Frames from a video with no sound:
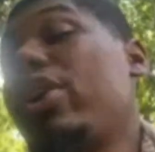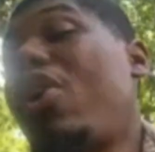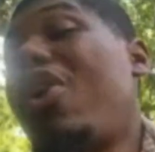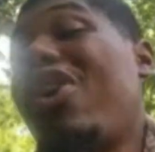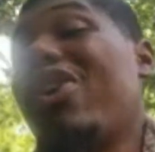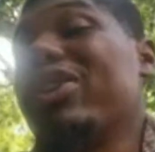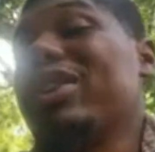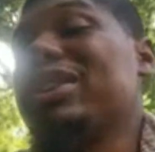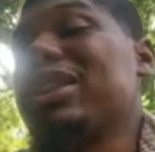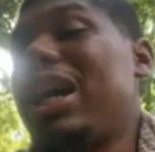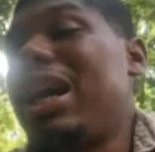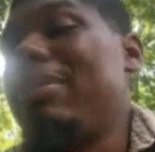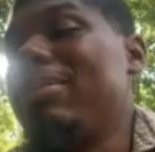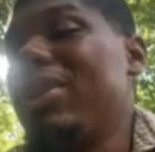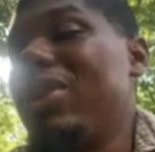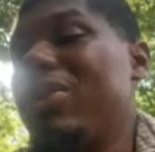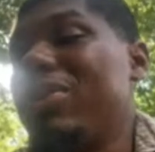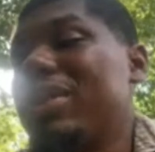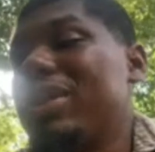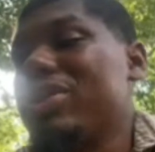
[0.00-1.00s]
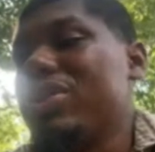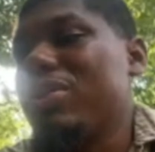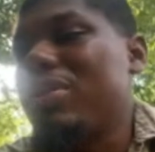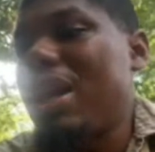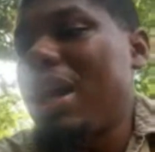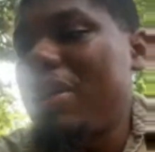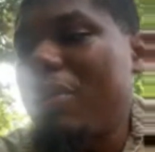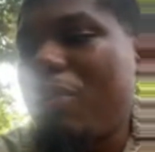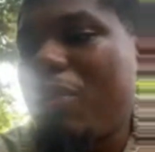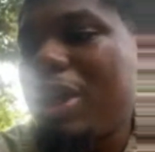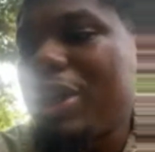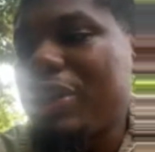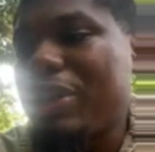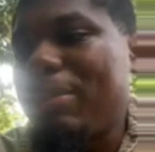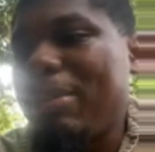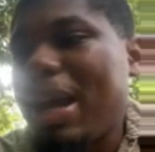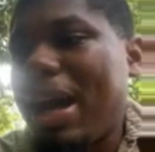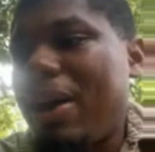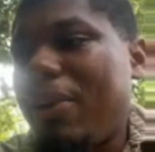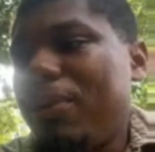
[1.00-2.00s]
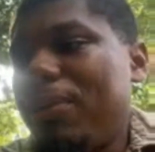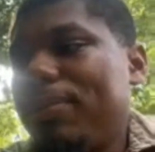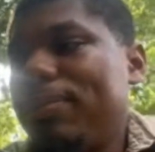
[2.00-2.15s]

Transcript: all the time though, because you kind of want them out.